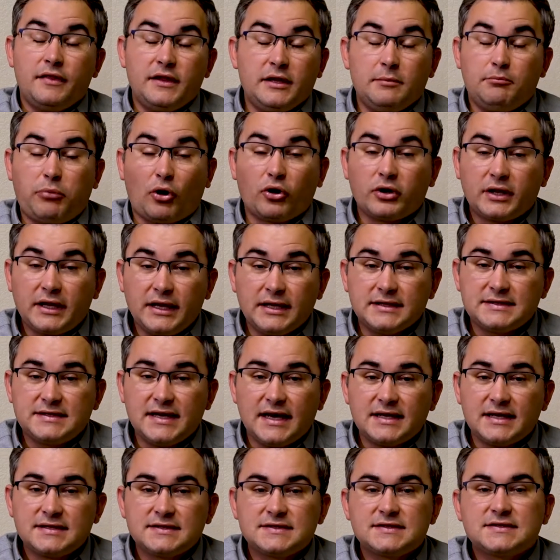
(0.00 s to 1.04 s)
BART kit
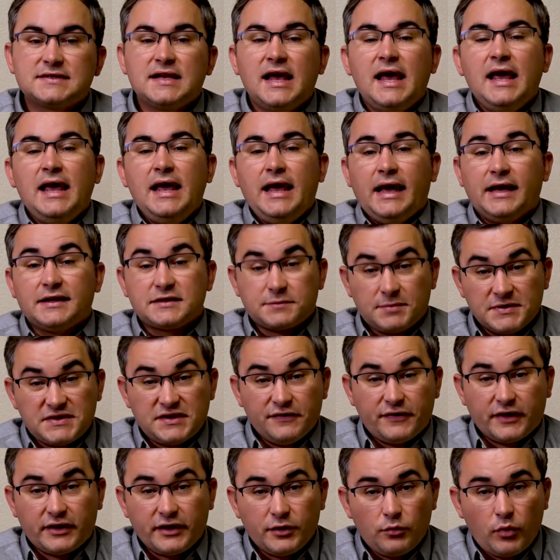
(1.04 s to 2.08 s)
tests and
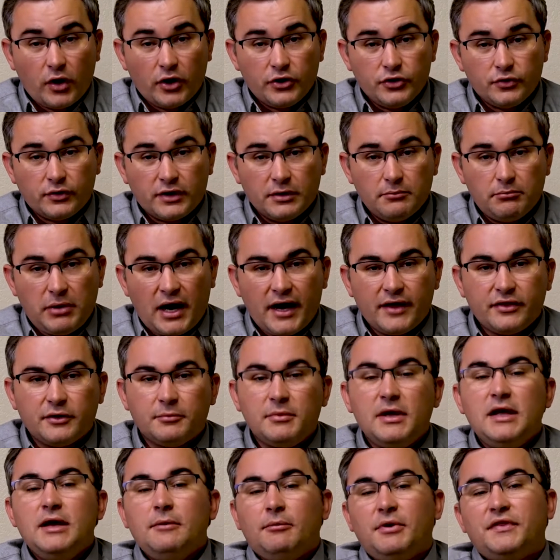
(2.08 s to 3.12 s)
specifically where you can buy them,
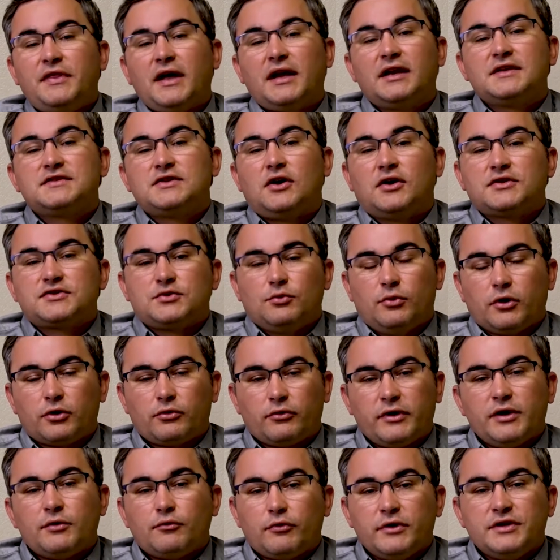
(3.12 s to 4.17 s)
but that is also a
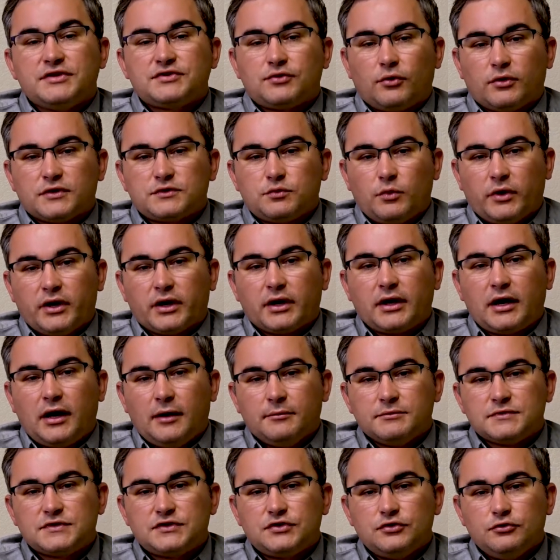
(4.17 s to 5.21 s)
great resource when it
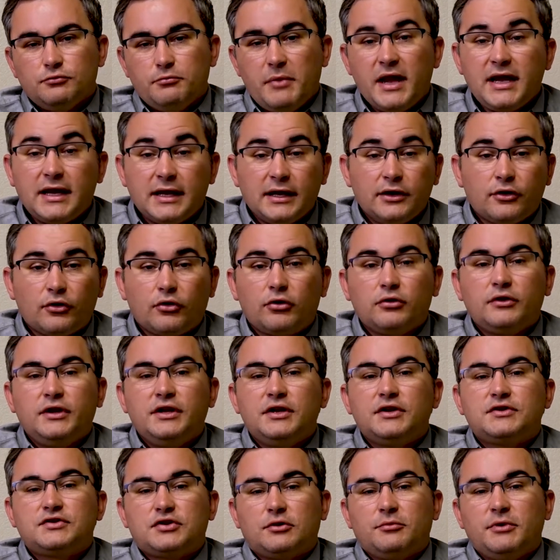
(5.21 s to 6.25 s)
comes to making an early
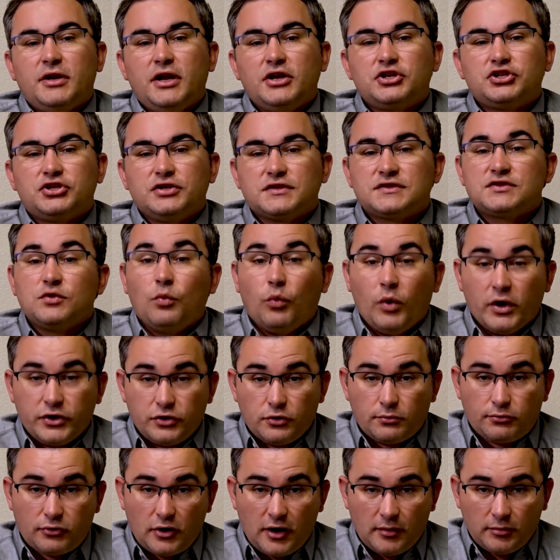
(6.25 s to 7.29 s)
determination as to what your
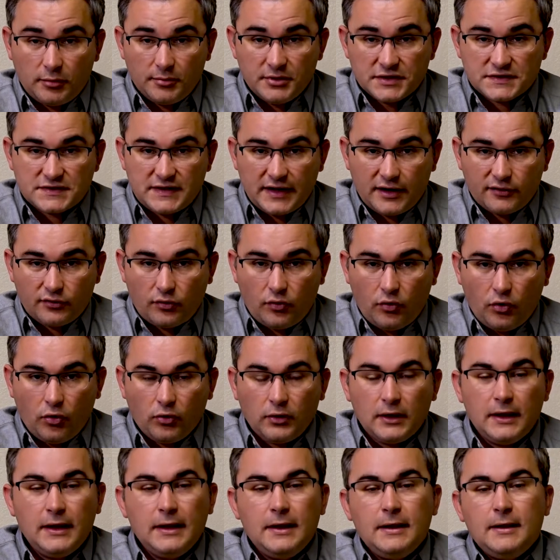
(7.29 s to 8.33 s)
problem is downhole.
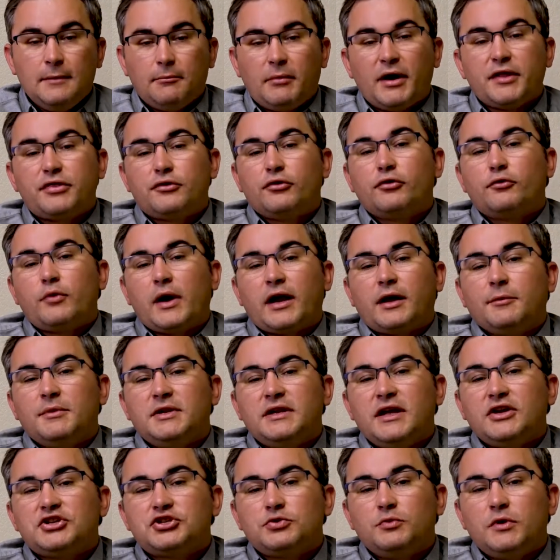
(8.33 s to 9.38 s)
My third
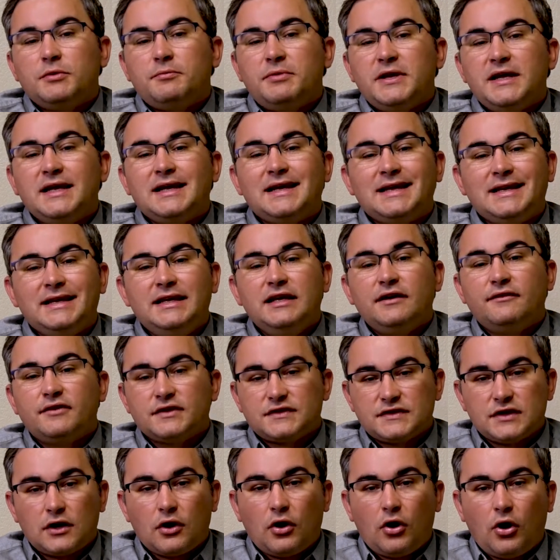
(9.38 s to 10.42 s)
recommendation would be give
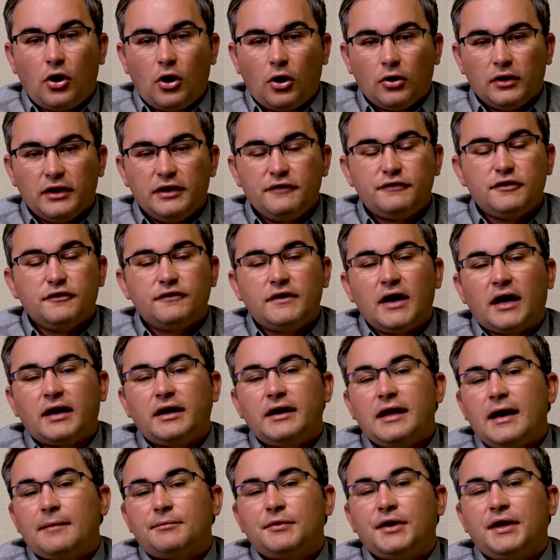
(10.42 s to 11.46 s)
us a call. If you've got an
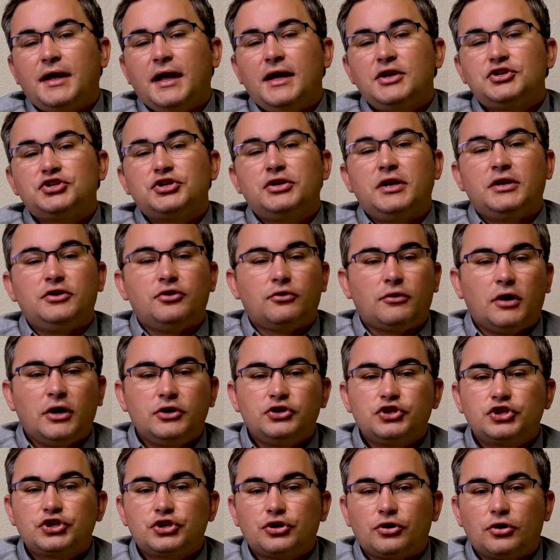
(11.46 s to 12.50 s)
application and you're
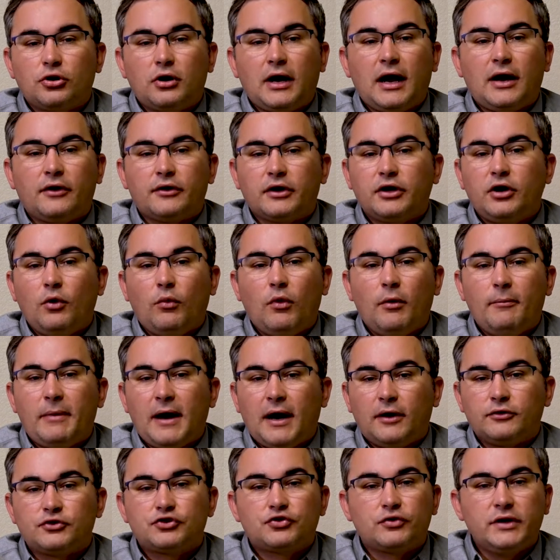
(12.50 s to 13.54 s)
unsure how to go
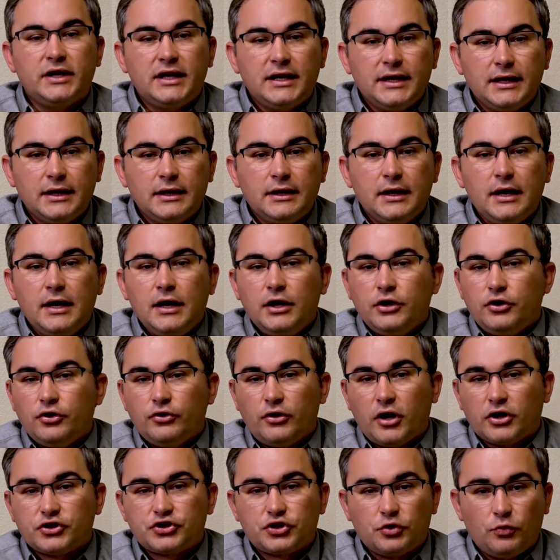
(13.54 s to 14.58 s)
about treating it, you're
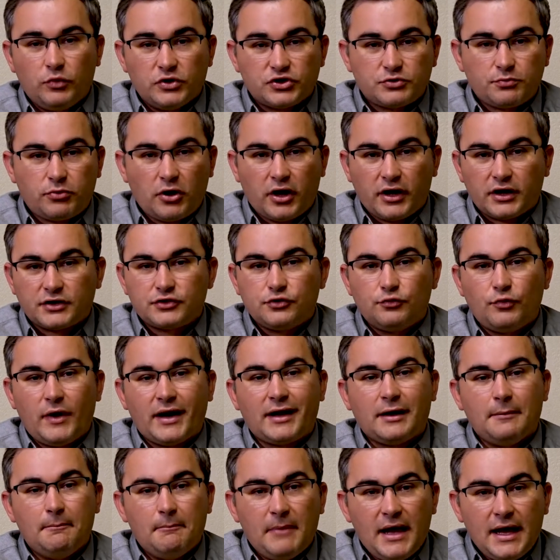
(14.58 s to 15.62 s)
not sure which product to
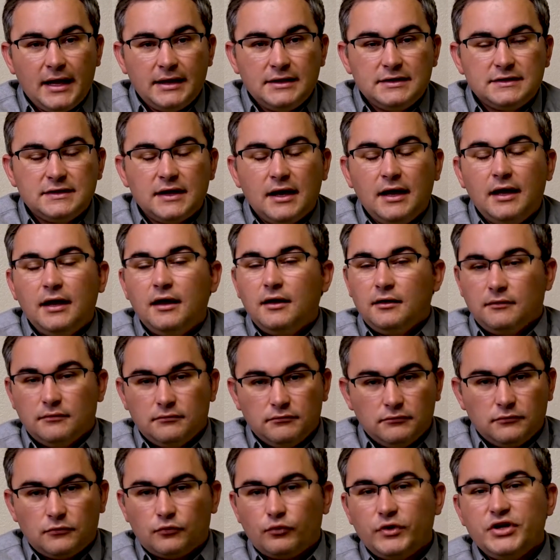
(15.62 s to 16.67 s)
recommend,
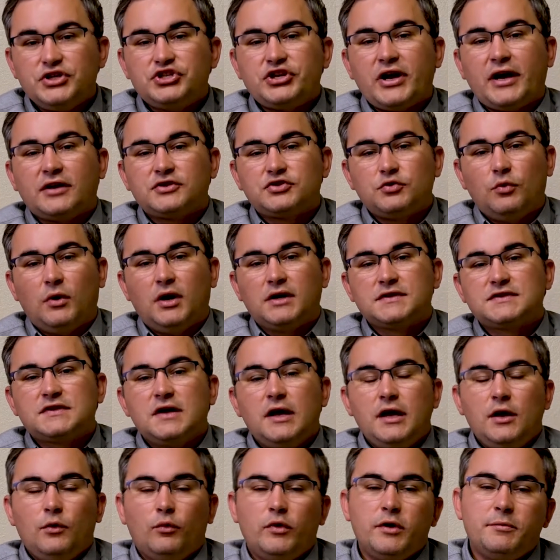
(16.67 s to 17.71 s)
reach out to us.
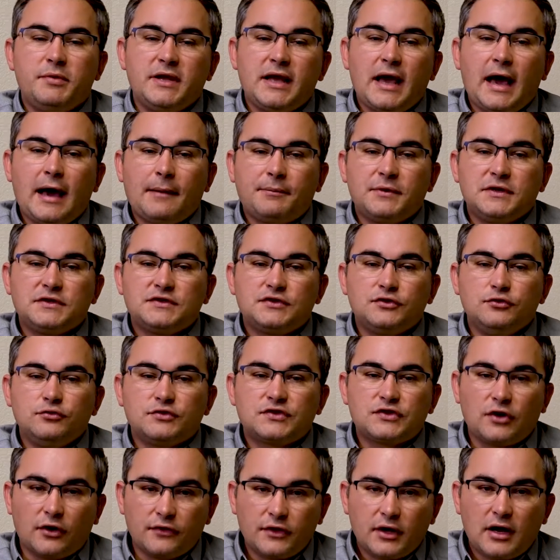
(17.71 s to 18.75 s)
We'd be happy to
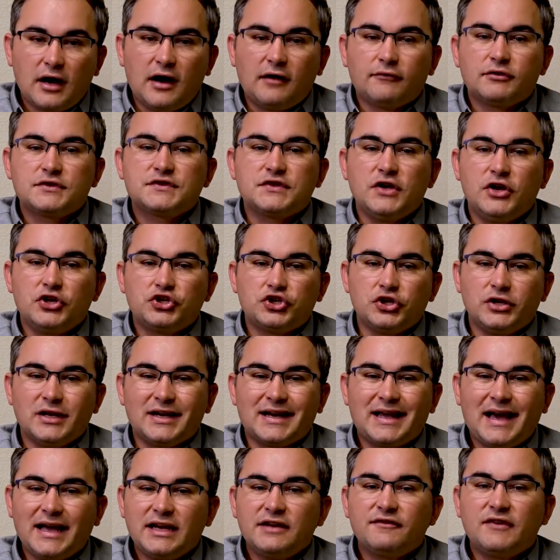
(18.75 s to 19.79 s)
start the conversation and
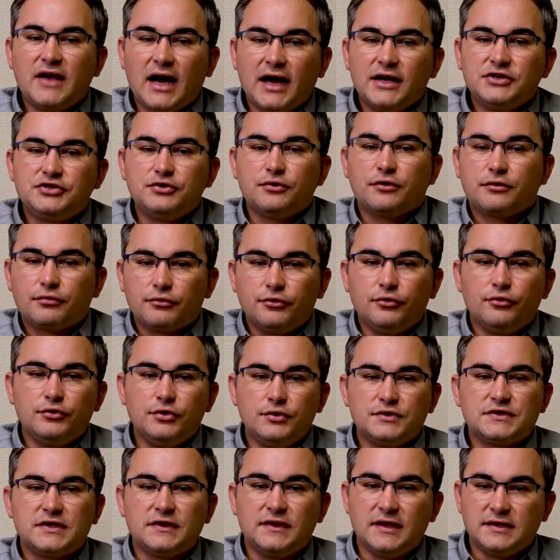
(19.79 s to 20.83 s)
kind of guide you through
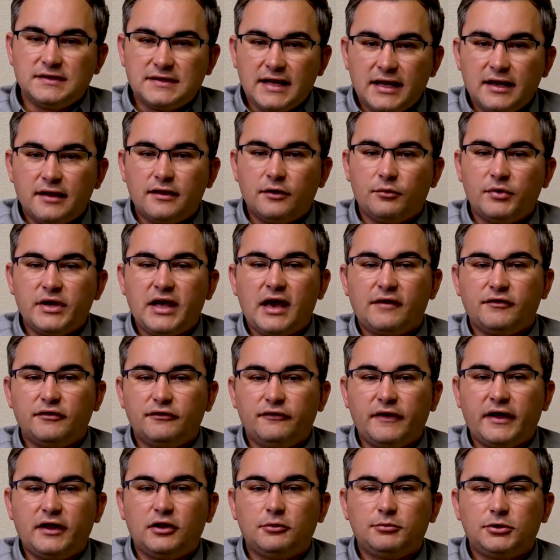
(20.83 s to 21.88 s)
using the data that we have
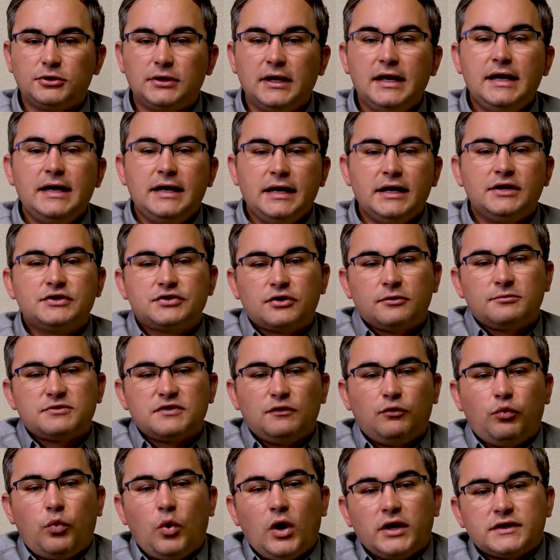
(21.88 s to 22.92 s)
available in terms
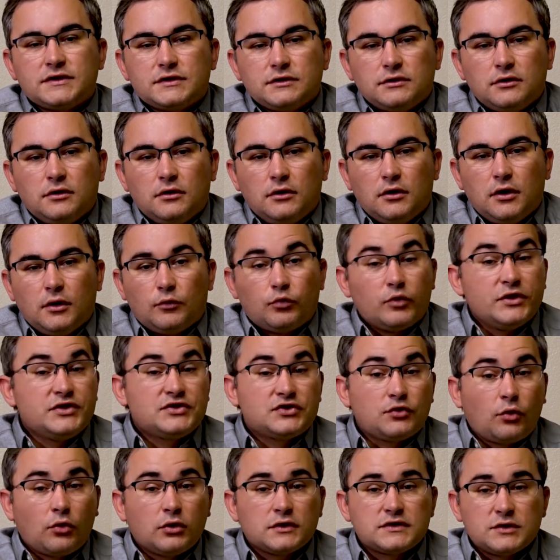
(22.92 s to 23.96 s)
of what
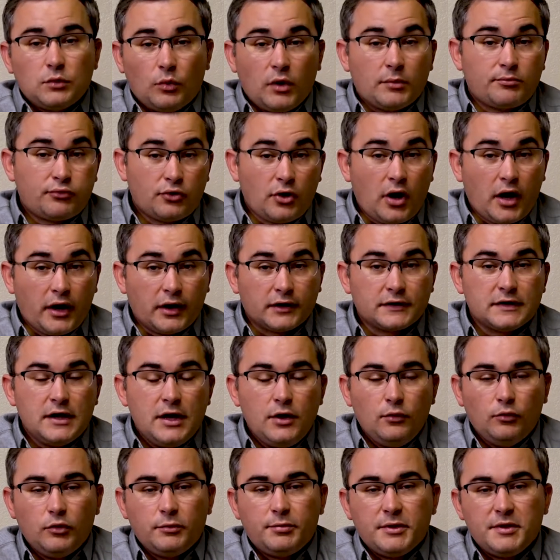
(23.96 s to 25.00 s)
resource and what product
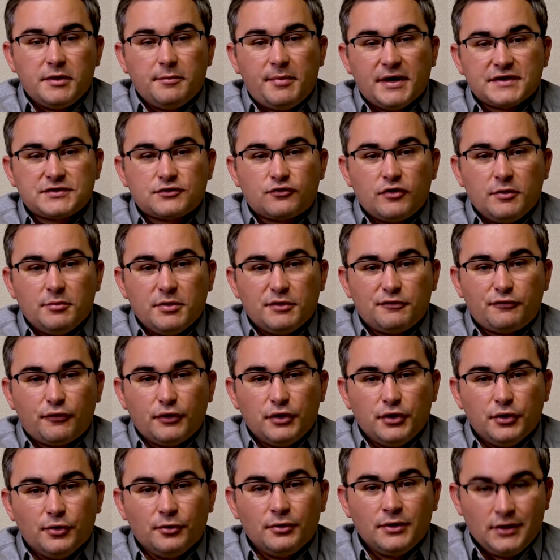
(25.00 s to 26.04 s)
would be the best treatment for
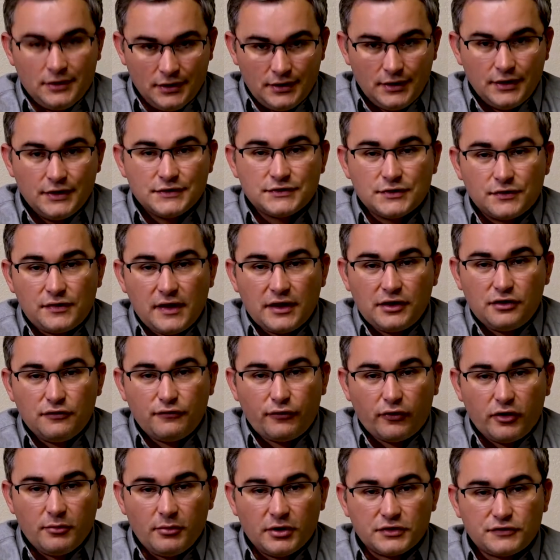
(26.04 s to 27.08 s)
you. So thank you
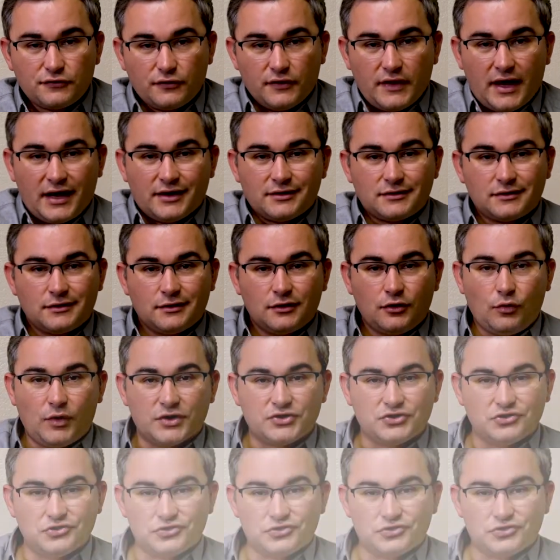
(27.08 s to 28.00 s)
very much for that question,